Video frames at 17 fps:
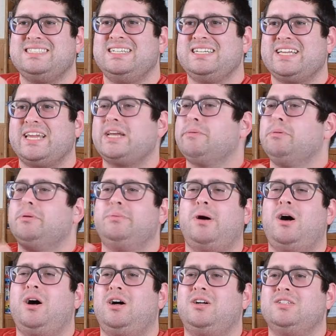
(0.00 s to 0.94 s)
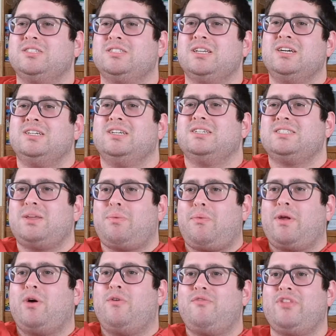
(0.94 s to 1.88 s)
Pick up the balls.
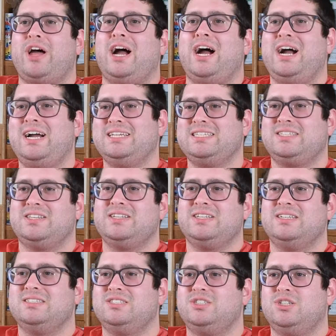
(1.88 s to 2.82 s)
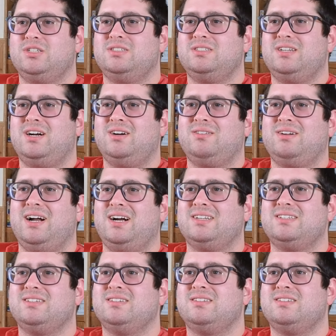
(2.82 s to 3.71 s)
Something off the eyes. That... Oh, God.